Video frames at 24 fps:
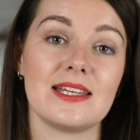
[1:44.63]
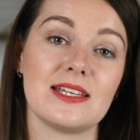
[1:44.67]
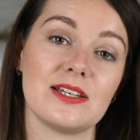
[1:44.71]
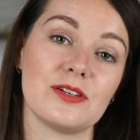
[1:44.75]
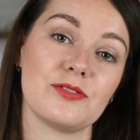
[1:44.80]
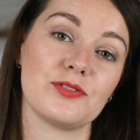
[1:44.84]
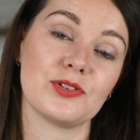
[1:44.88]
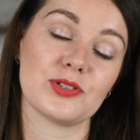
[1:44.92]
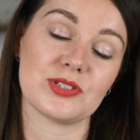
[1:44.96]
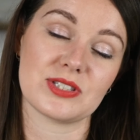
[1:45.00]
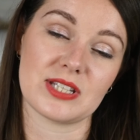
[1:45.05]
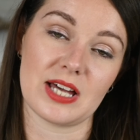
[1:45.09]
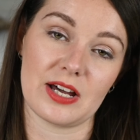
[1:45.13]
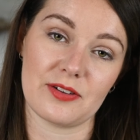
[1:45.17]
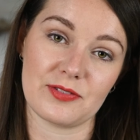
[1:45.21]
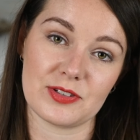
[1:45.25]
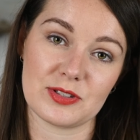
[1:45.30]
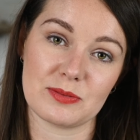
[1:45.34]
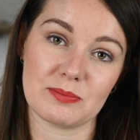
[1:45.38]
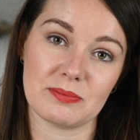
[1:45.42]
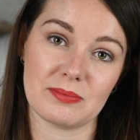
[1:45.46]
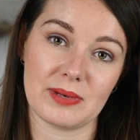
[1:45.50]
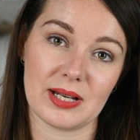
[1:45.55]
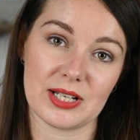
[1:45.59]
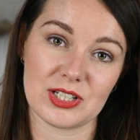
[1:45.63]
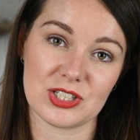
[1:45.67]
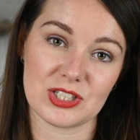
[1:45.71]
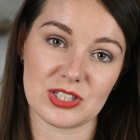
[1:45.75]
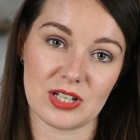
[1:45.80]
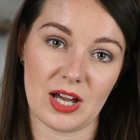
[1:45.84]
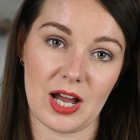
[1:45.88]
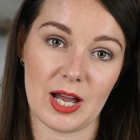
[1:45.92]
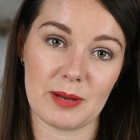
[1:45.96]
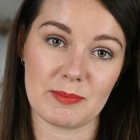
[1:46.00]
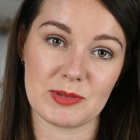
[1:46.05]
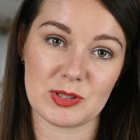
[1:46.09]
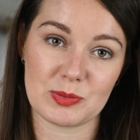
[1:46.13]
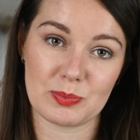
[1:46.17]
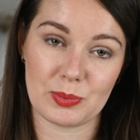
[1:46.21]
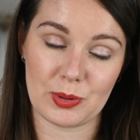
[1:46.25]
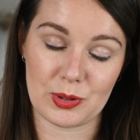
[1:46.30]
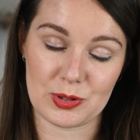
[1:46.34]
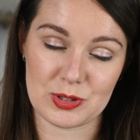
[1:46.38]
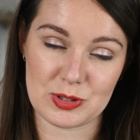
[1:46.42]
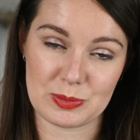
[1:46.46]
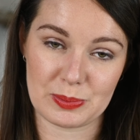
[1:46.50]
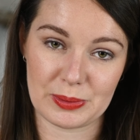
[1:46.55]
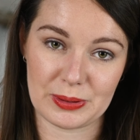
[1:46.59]
give yourself as much time as
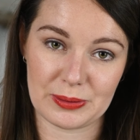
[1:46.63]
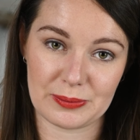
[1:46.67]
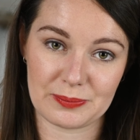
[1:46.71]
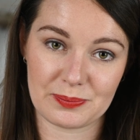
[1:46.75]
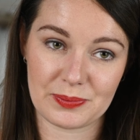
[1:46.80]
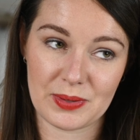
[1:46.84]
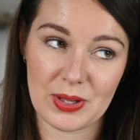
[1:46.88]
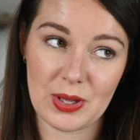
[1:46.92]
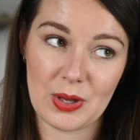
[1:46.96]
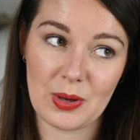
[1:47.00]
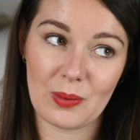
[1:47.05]
possible.